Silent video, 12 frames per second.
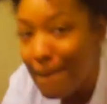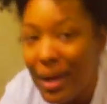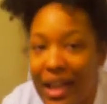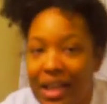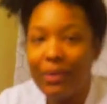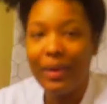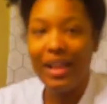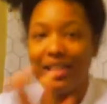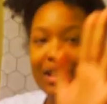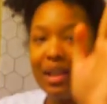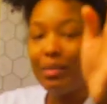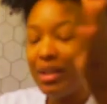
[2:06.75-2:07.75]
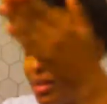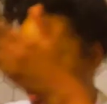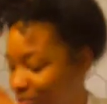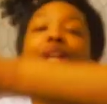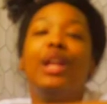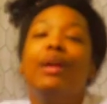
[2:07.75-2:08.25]
But anyways, let me
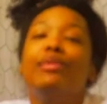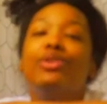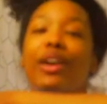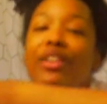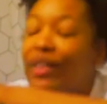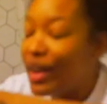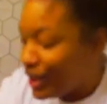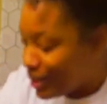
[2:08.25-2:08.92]
let me try to find